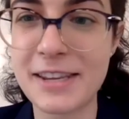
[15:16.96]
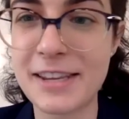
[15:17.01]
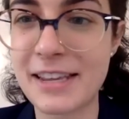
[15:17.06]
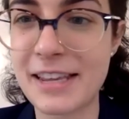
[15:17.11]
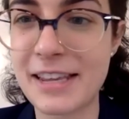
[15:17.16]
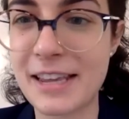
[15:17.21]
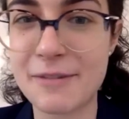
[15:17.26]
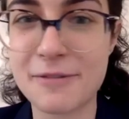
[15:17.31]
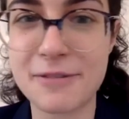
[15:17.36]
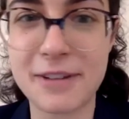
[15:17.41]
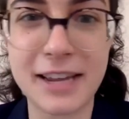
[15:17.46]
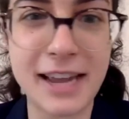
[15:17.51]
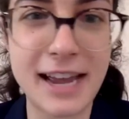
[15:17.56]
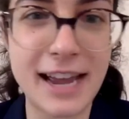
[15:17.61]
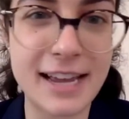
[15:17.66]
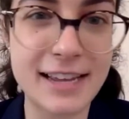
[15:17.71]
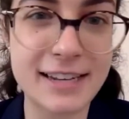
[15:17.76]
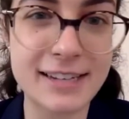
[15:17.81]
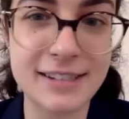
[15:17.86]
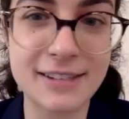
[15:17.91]
If I
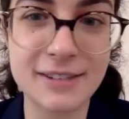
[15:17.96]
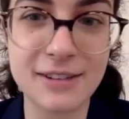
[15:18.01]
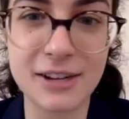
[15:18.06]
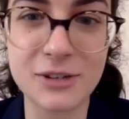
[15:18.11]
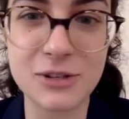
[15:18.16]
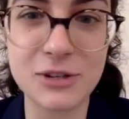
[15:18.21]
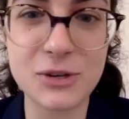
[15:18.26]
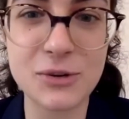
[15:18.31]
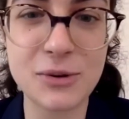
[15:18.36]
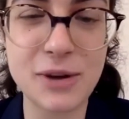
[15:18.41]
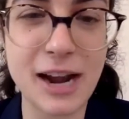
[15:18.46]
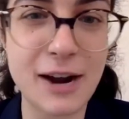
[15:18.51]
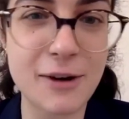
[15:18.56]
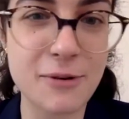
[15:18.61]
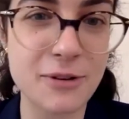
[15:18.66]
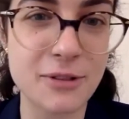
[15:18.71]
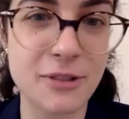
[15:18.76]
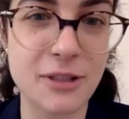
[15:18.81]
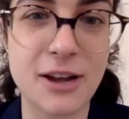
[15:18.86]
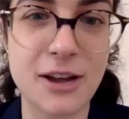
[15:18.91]
had a
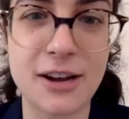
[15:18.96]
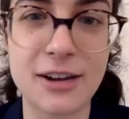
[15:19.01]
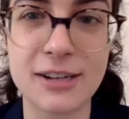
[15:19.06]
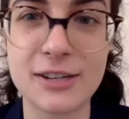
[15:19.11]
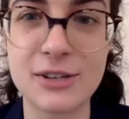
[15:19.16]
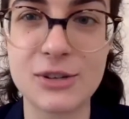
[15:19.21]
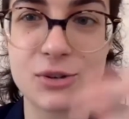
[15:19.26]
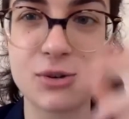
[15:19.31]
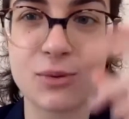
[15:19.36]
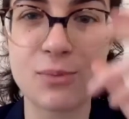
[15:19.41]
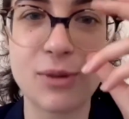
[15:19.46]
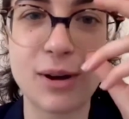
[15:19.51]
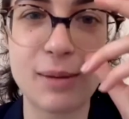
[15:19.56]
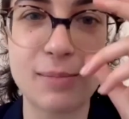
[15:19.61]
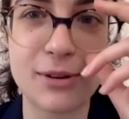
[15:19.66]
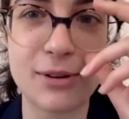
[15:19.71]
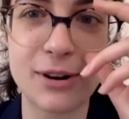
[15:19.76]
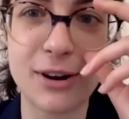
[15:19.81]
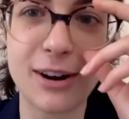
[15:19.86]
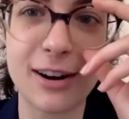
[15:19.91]
2-hour-long Zoom
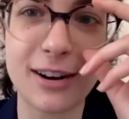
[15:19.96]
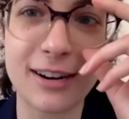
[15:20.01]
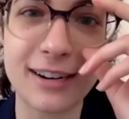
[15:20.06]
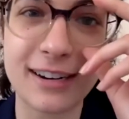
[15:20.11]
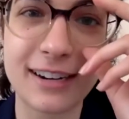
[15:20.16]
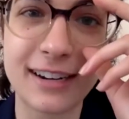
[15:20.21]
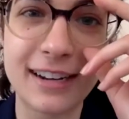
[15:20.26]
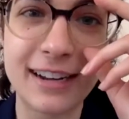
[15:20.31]
webinar,